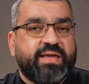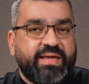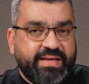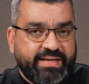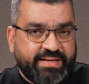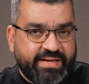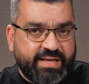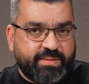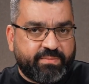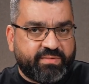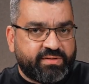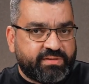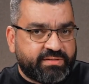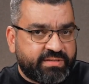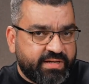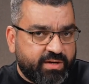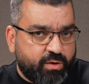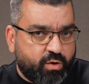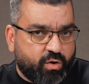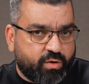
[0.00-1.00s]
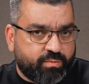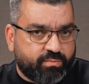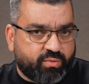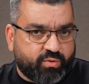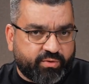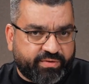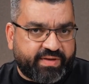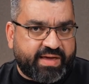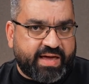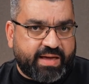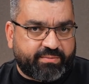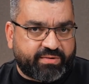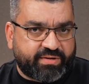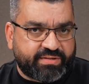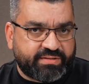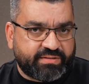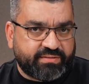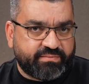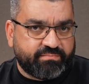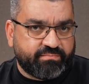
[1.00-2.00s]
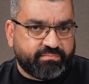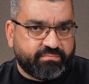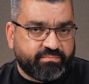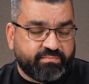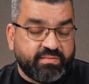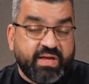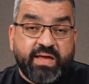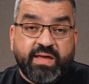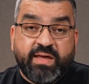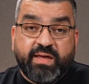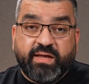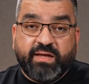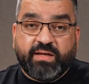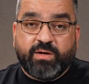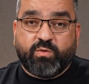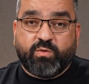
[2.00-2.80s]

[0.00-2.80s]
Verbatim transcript: enabled on both cameras. In